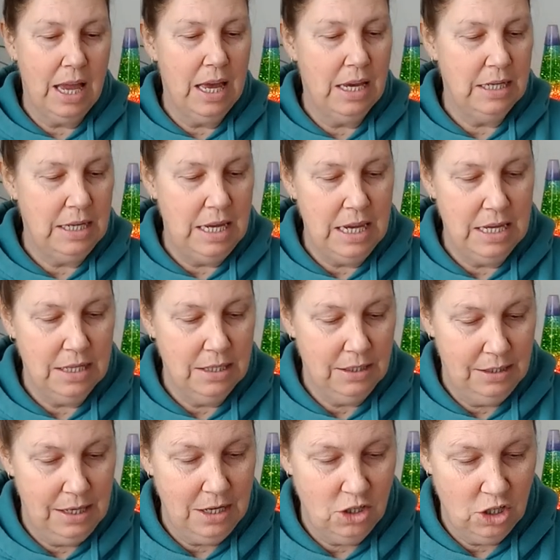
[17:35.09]
card here,
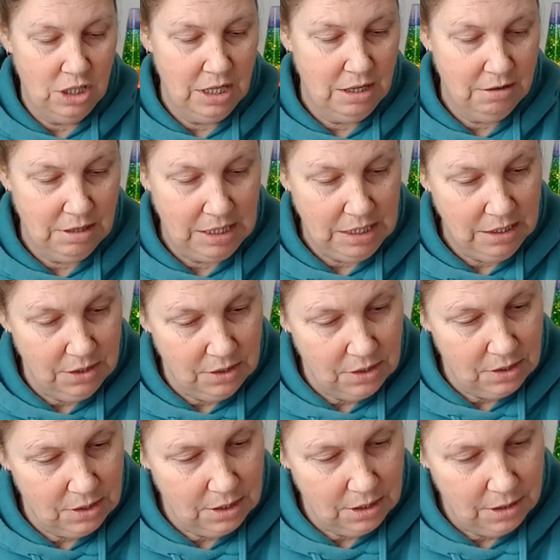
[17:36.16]

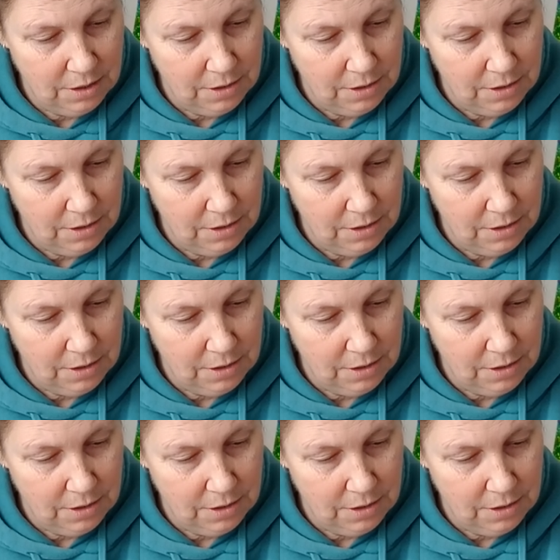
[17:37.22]
Sagittarius.